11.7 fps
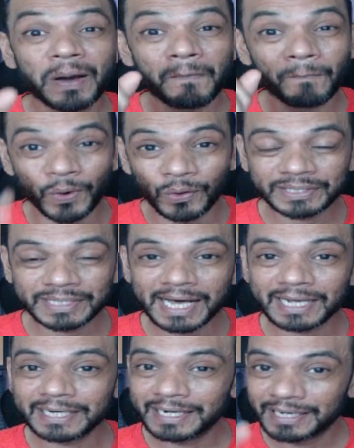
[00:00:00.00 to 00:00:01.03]
more
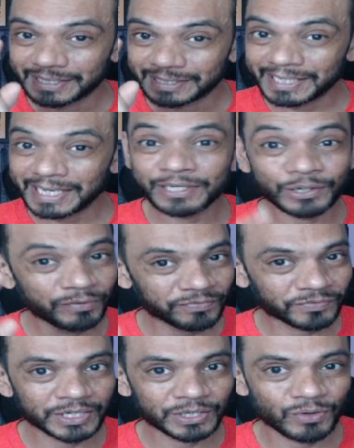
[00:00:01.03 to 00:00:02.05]
than 10 to
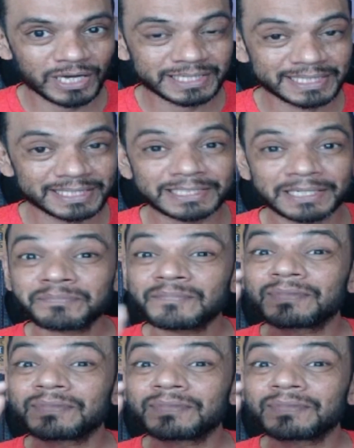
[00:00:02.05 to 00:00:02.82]
15 questions,